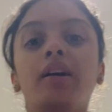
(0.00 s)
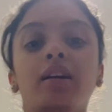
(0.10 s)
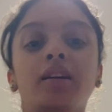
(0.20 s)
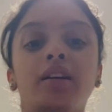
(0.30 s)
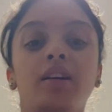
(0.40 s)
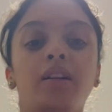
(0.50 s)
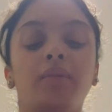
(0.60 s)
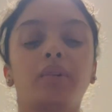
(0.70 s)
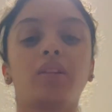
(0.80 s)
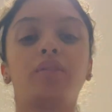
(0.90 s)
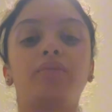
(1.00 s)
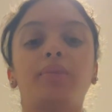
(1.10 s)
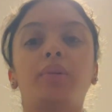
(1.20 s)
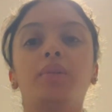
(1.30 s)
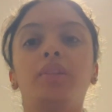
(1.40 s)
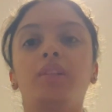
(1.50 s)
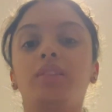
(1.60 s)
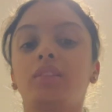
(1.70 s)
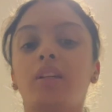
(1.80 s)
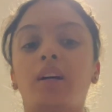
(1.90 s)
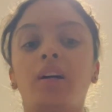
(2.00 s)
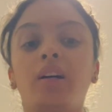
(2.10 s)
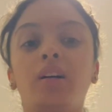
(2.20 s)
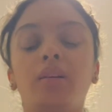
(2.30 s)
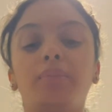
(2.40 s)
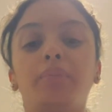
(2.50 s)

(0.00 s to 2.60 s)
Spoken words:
I'm gonna fold this up.